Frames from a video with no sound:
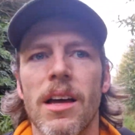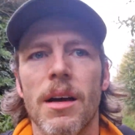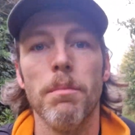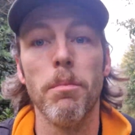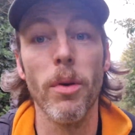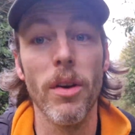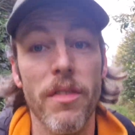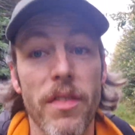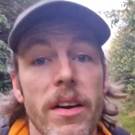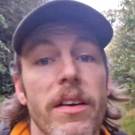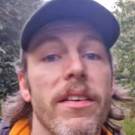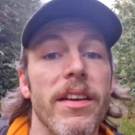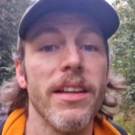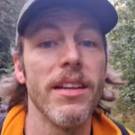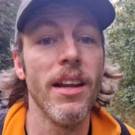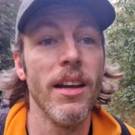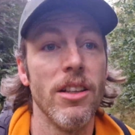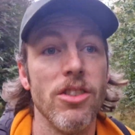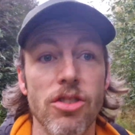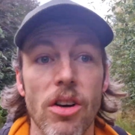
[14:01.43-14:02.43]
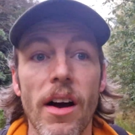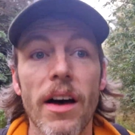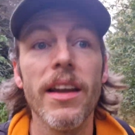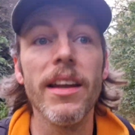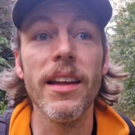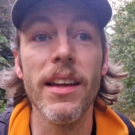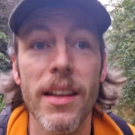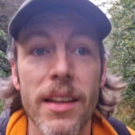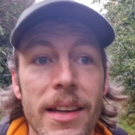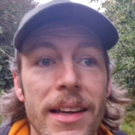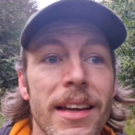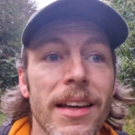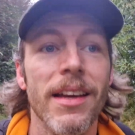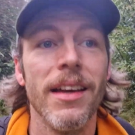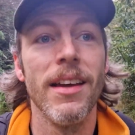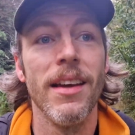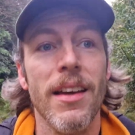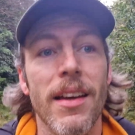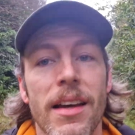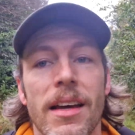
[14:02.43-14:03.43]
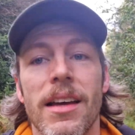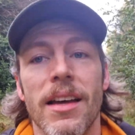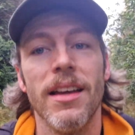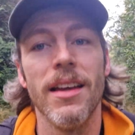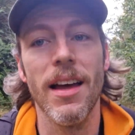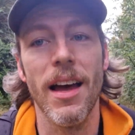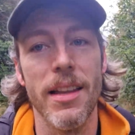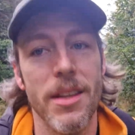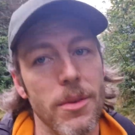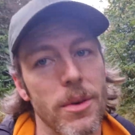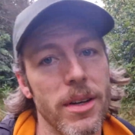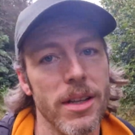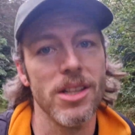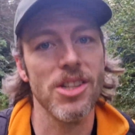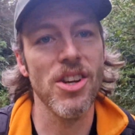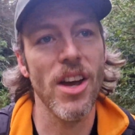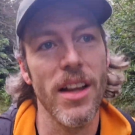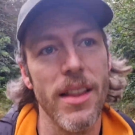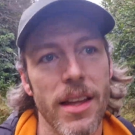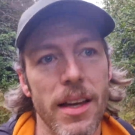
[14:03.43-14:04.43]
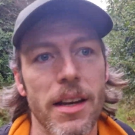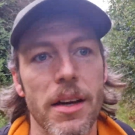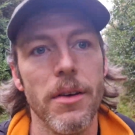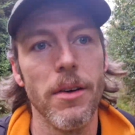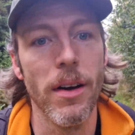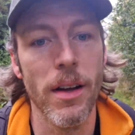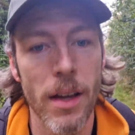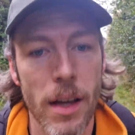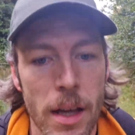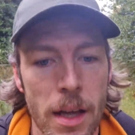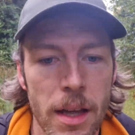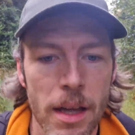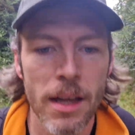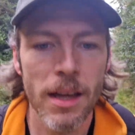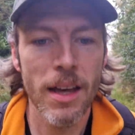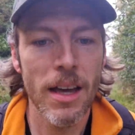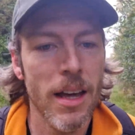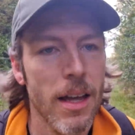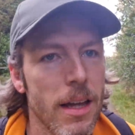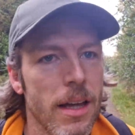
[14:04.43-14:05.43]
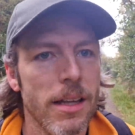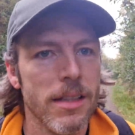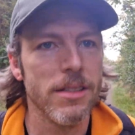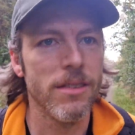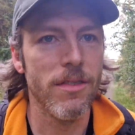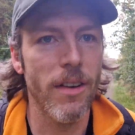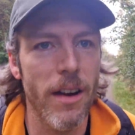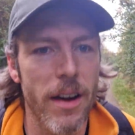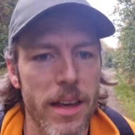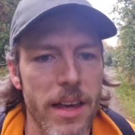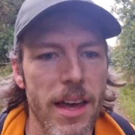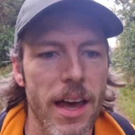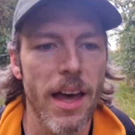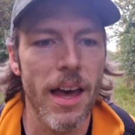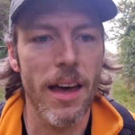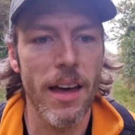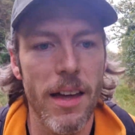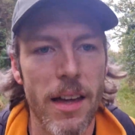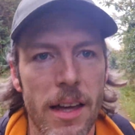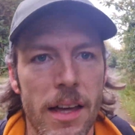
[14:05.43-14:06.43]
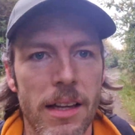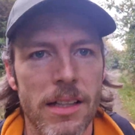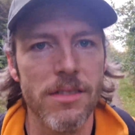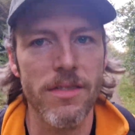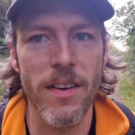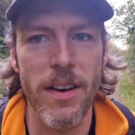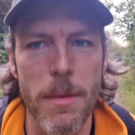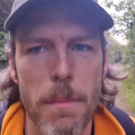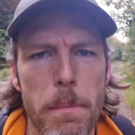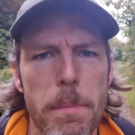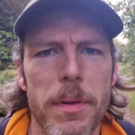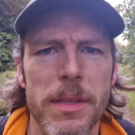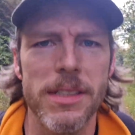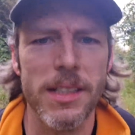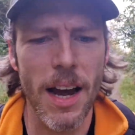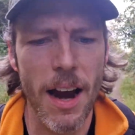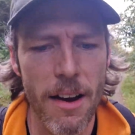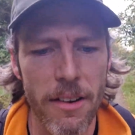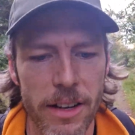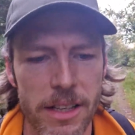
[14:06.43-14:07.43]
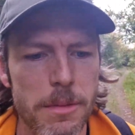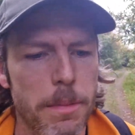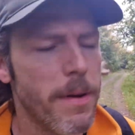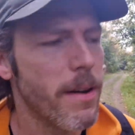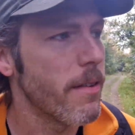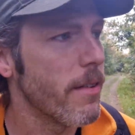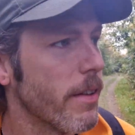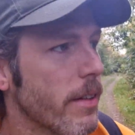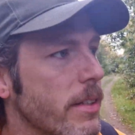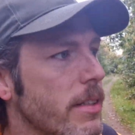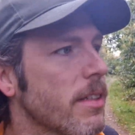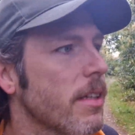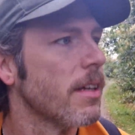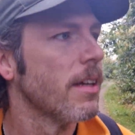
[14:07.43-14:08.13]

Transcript: But if you're in Drogheda and you want to check that out, it's a very bizarre experience.